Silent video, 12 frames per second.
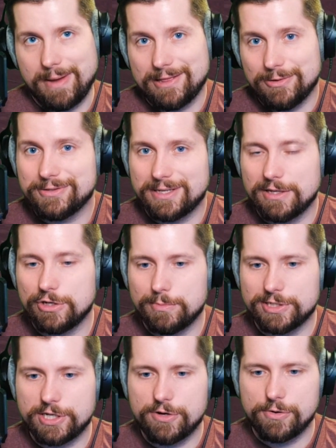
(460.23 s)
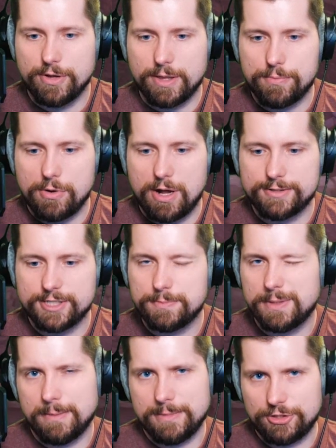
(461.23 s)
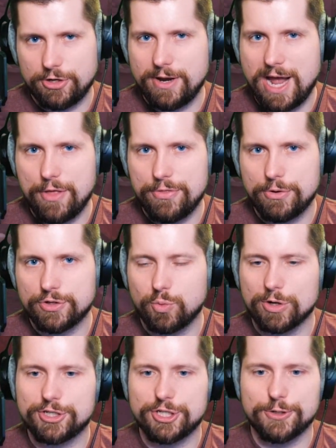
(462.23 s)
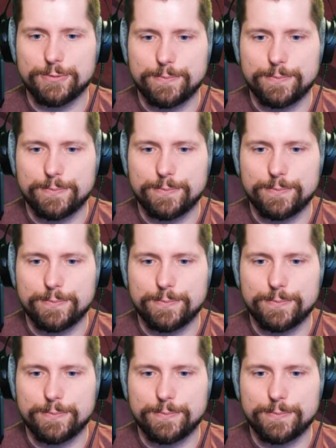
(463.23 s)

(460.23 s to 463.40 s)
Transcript: lose a little material in the process. But let me show you how those work too.